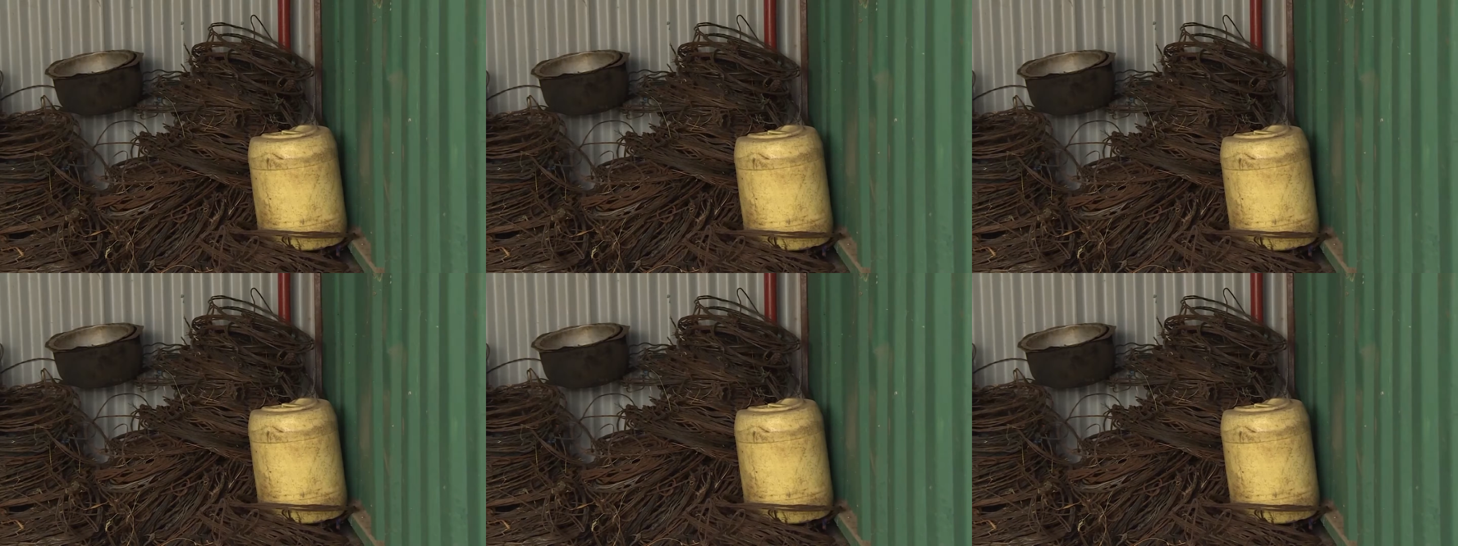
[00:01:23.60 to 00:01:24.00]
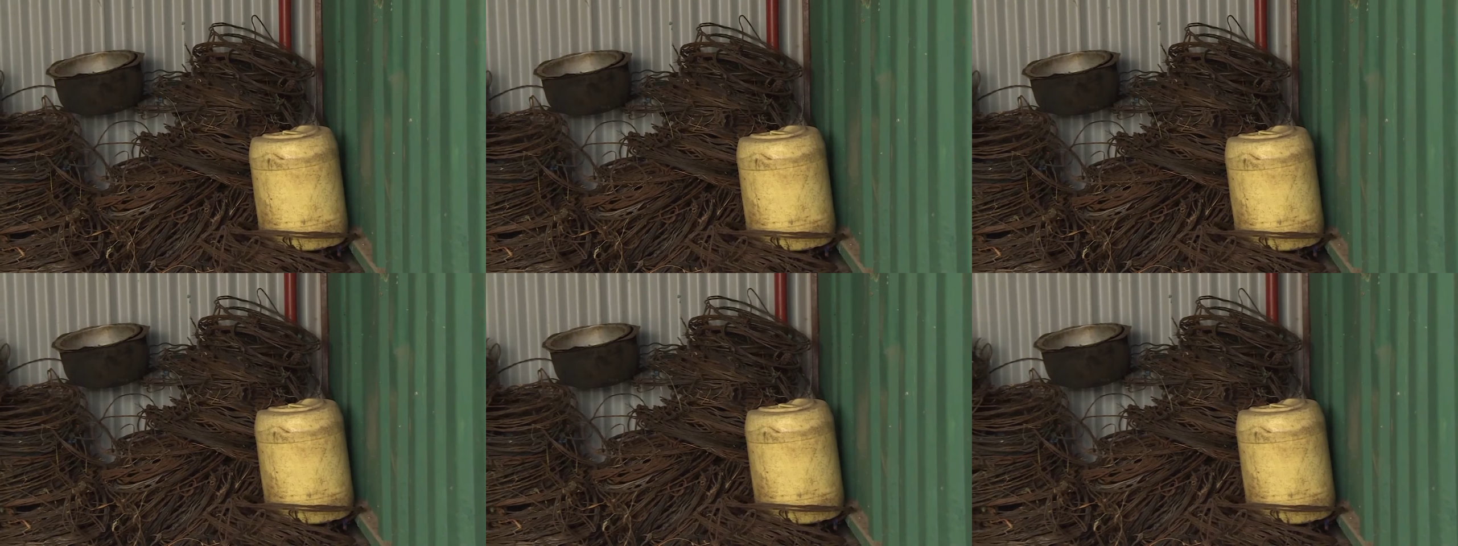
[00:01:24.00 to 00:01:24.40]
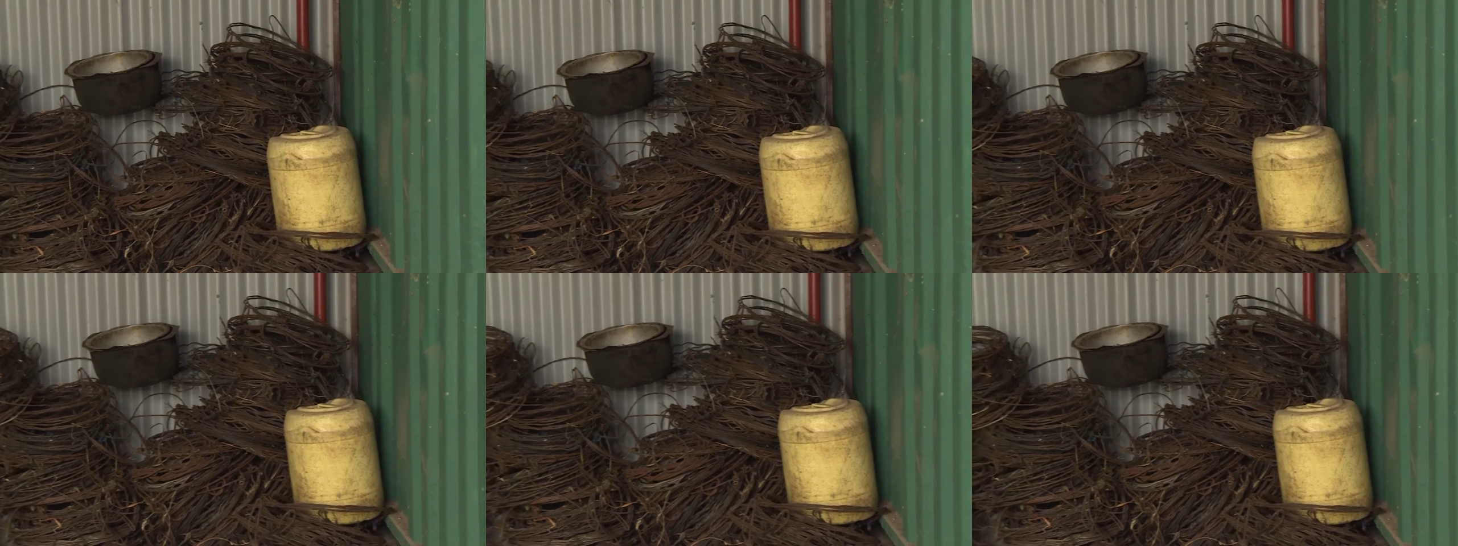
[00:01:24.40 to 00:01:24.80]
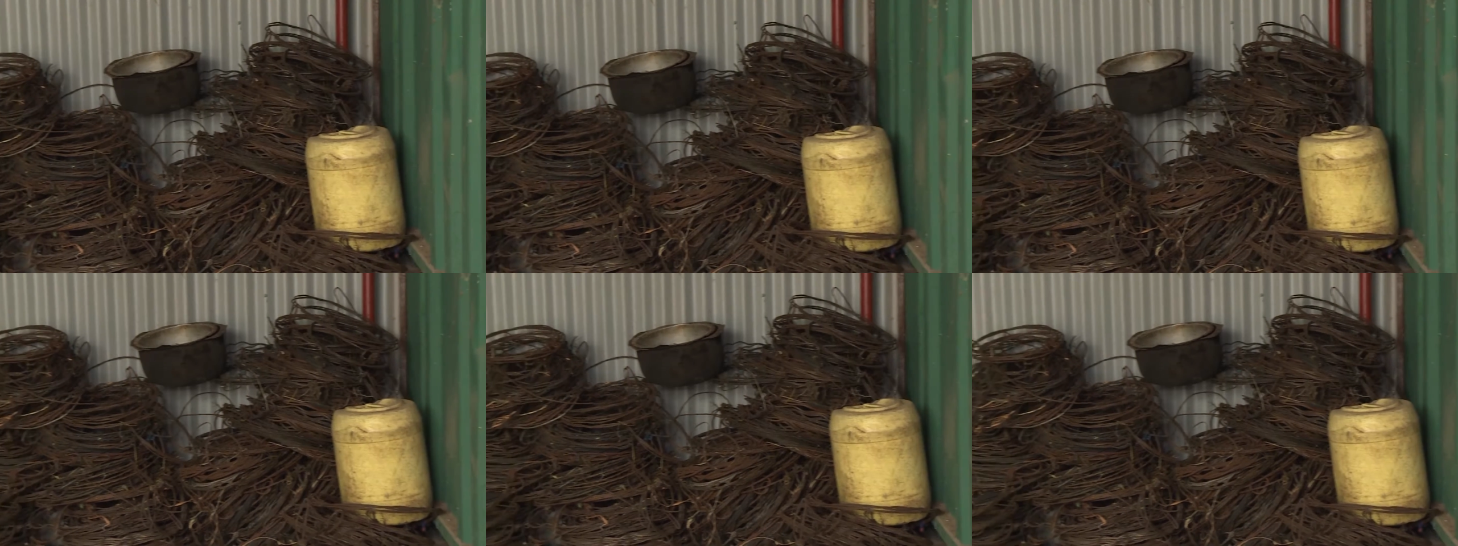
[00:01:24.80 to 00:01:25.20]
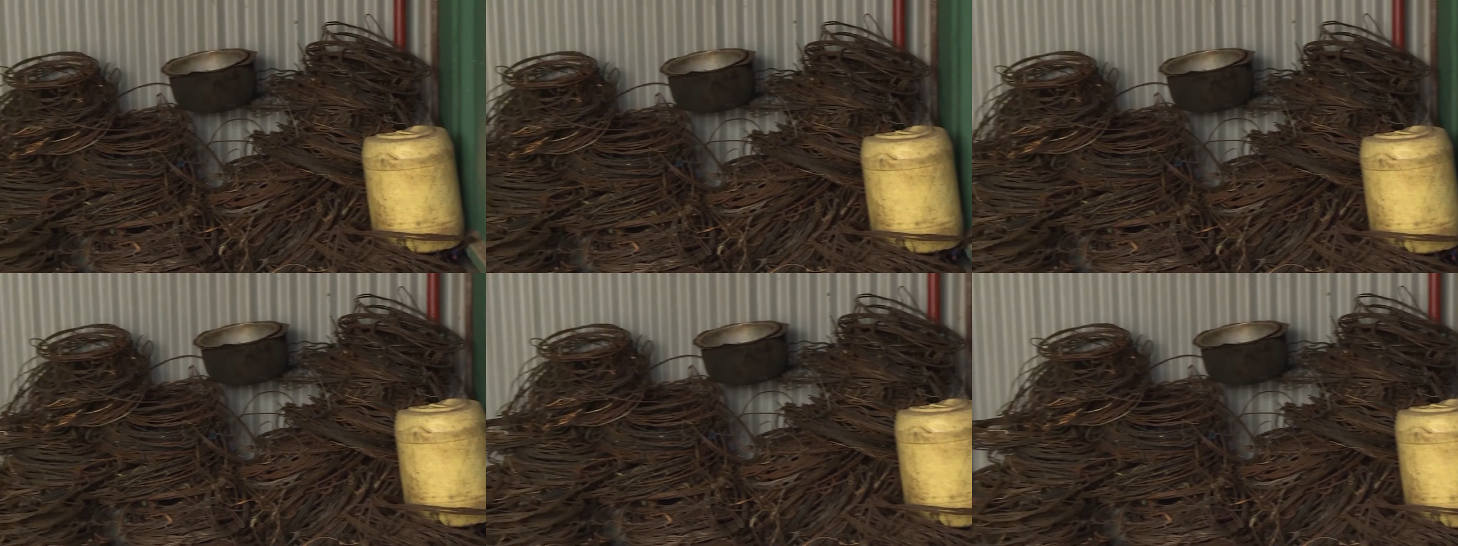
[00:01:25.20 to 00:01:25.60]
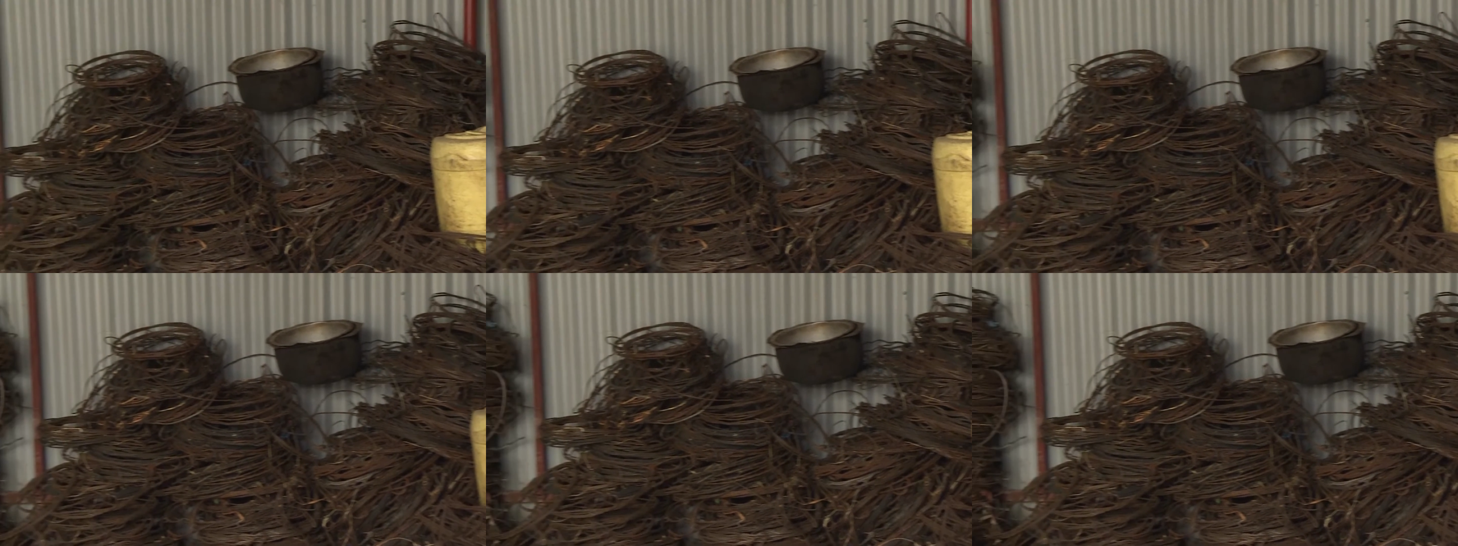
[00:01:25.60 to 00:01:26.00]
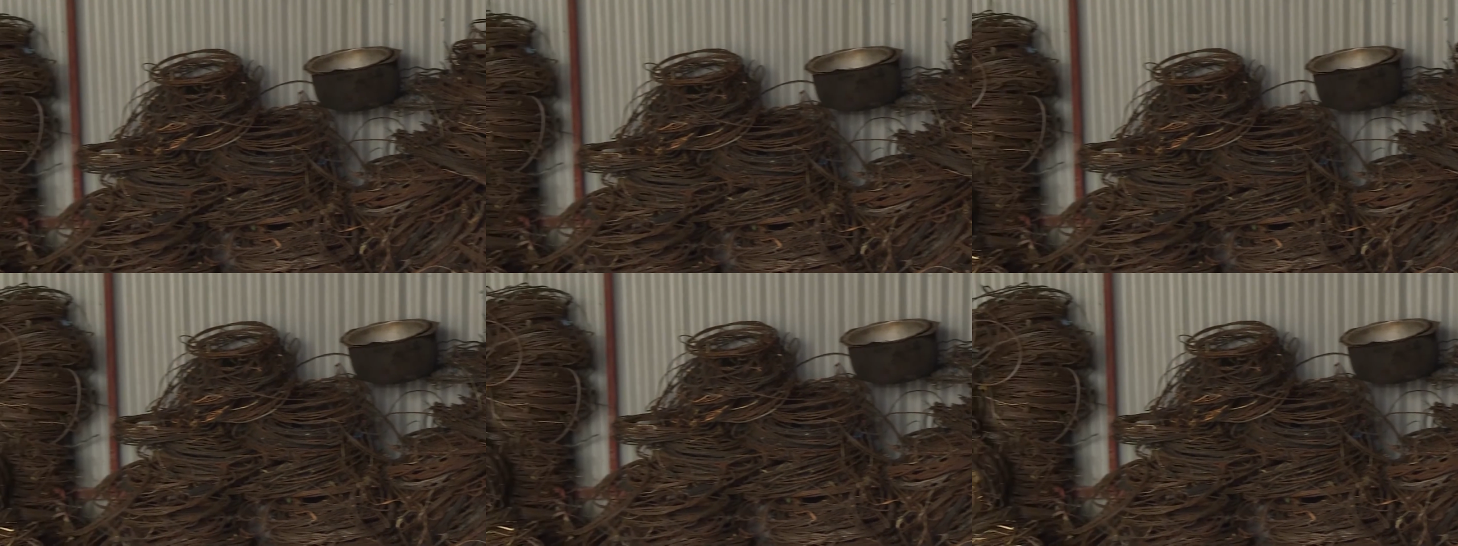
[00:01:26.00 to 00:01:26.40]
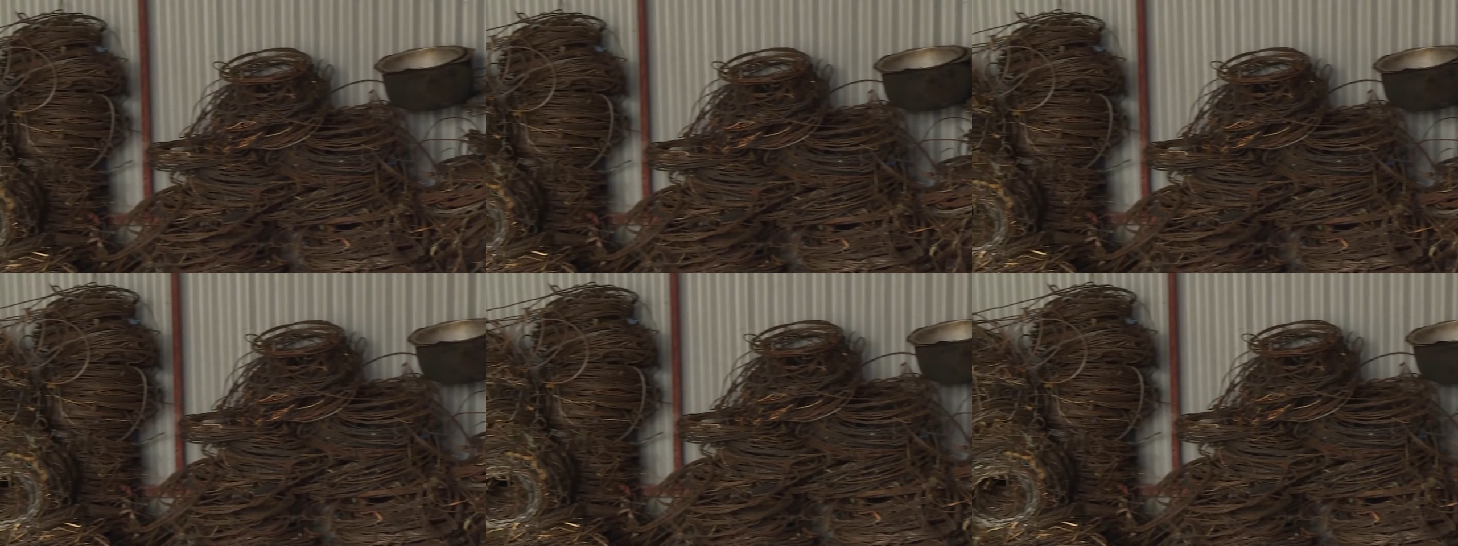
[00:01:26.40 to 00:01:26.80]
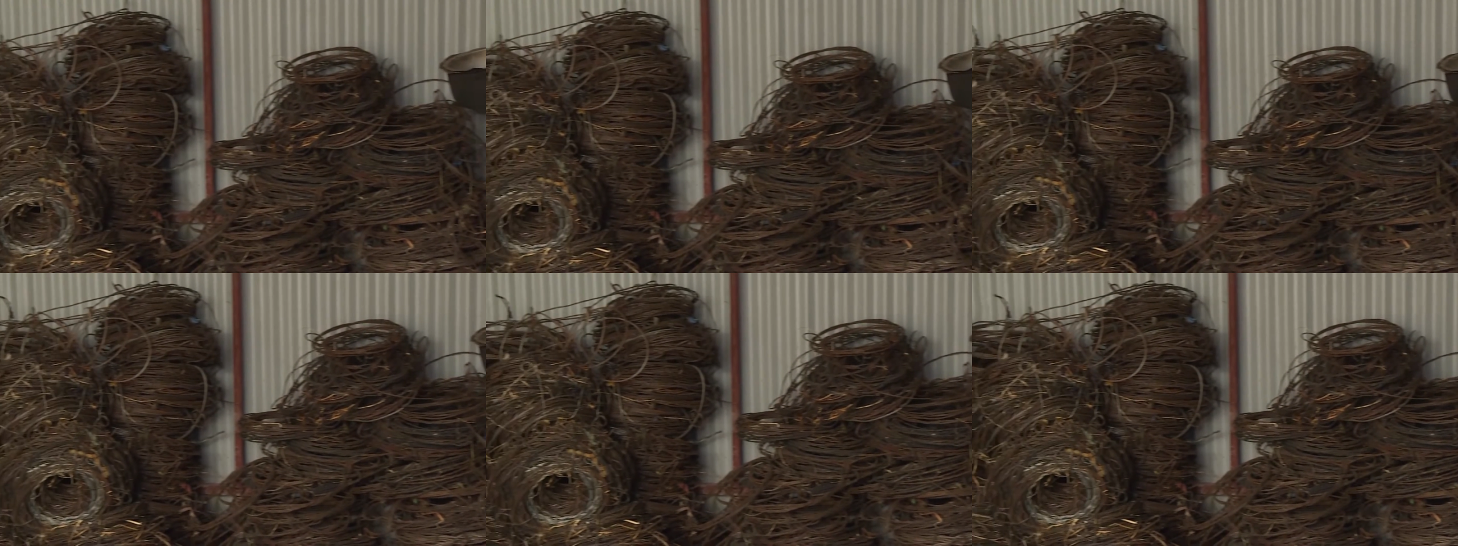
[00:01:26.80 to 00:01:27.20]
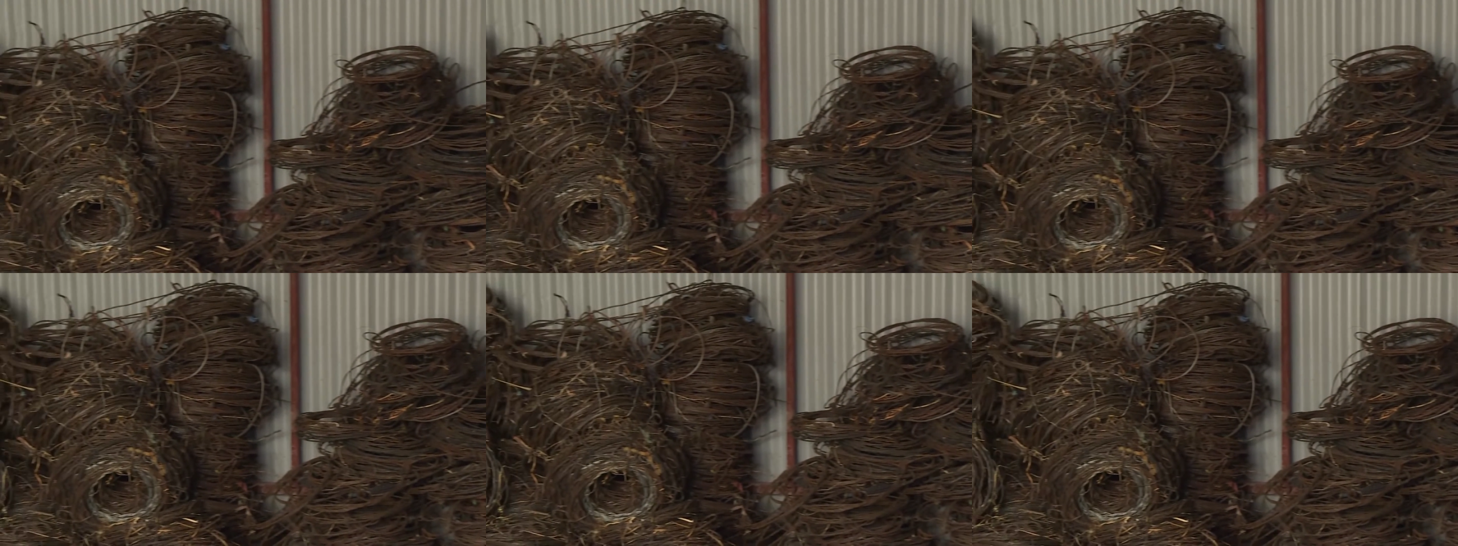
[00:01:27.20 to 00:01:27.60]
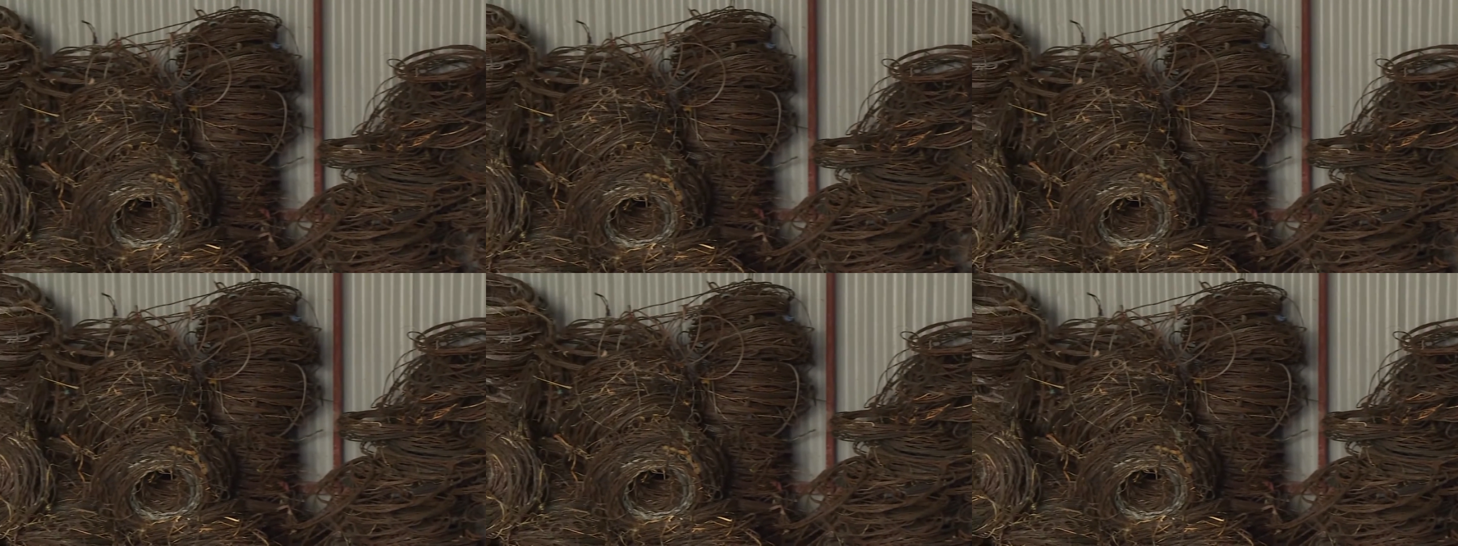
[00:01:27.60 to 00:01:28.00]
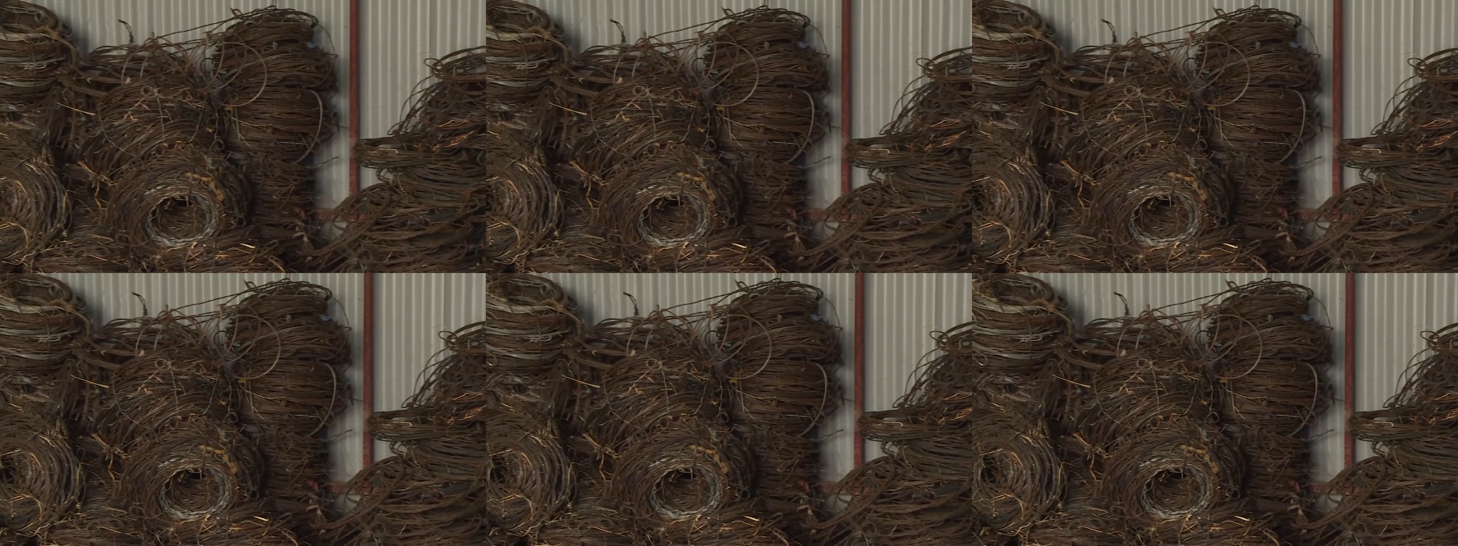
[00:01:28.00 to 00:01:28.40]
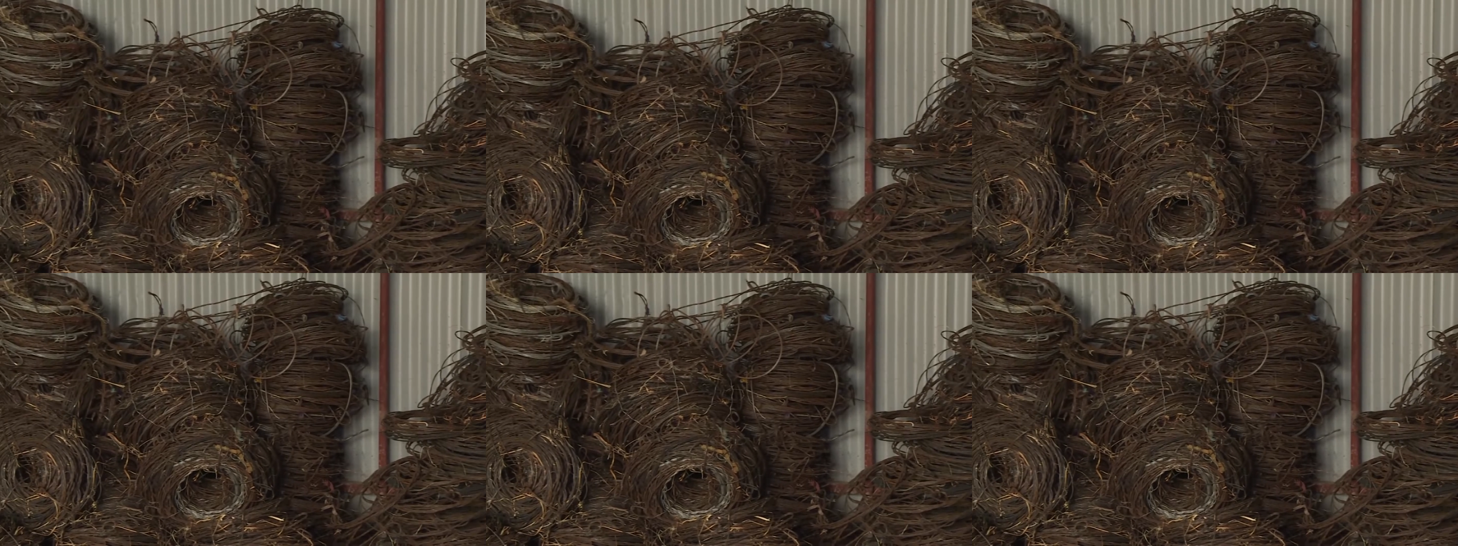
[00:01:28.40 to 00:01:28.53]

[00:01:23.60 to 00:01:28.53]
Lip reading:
No face is visible, so there are no lips to read.